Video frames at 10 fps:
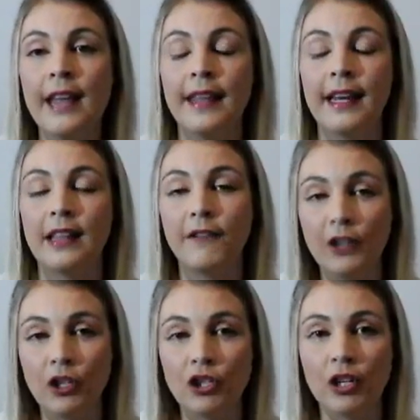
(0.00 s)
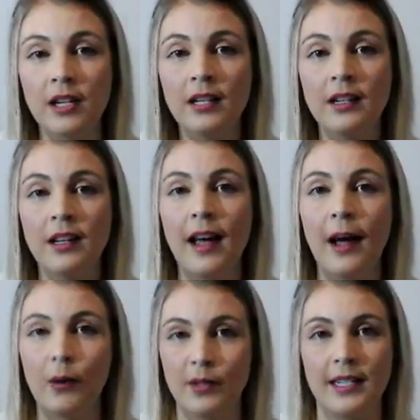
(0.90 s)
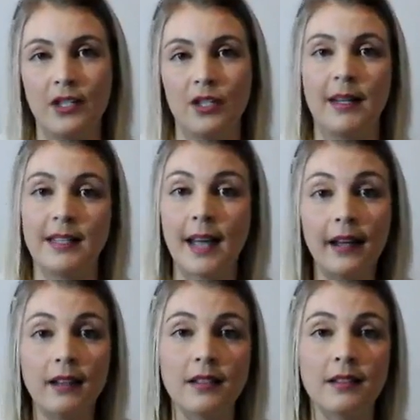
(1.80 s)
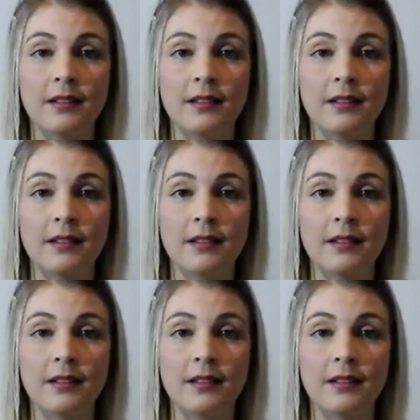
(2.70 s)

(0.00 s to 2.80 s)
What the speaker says: that in the future I will stick to my diet.